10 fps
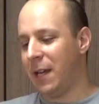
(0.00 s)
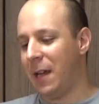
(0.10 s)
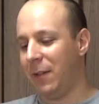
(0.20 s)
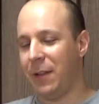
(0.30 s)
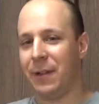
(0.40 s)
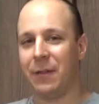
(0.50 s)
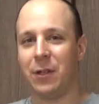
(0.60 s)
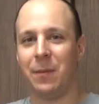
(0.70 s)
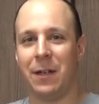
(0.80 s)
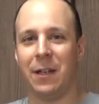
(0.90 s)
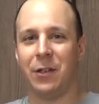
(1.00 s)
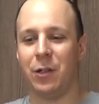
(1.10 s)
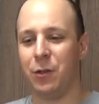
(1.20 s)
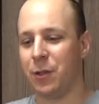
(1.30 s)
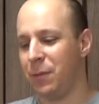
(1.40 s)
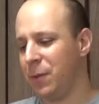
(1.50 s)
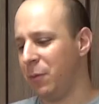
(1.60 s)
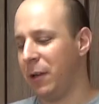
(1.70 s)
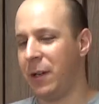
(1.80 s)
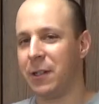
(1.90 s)
I can't really think of too many issues
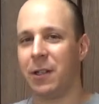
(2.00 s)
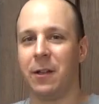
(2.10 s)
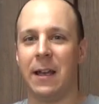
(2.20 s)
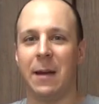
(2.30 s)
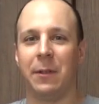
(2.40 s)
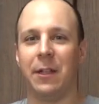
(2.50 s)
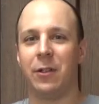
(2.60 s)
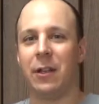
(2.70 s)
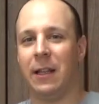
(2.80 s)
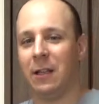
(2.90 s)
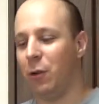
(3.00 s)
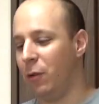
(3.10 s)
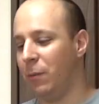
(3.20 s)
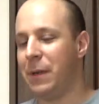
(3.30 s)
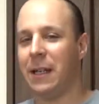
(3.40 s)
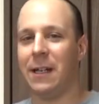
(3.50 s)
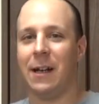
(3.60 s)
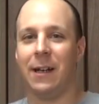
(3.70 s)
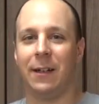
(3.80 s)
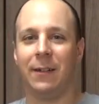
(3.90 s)
to wearing a skull cap unless you got like a whole beanie
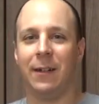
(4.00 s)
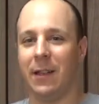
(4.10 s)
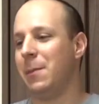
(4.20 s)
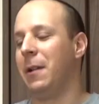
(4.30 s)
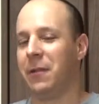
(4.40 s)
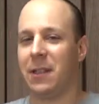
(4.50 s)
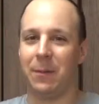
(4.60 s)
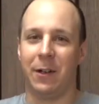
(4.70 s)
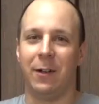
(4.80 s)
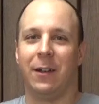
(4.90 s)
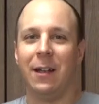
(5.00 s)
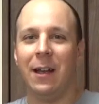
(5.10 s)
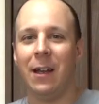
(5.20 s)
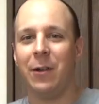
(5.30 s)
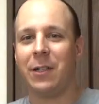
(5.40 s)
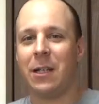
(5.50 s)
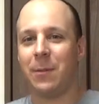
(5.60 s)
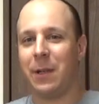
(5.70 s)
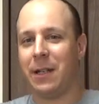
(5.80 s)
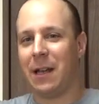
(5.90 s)
on in the middle of summer, in which case
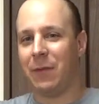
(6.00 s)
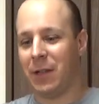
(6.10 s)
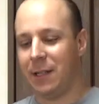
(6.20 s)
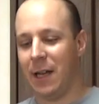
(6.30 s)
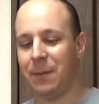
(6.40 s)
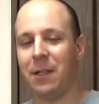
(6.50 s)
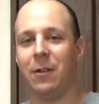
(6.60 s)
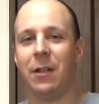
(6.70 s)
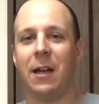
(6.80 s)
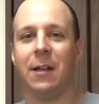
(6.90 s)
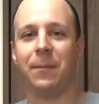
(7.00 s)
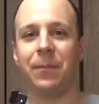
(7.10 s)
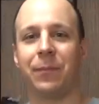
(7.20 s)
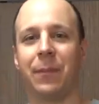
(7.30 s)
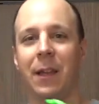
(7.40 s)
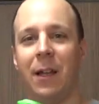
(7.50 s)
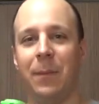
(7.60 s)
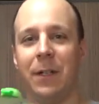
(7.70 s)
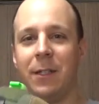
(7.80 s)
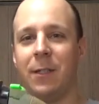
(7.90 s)
you're probably not gonna have a good time. So you got
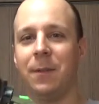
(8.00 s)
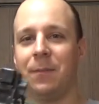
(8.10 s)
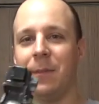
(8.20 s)
helmets.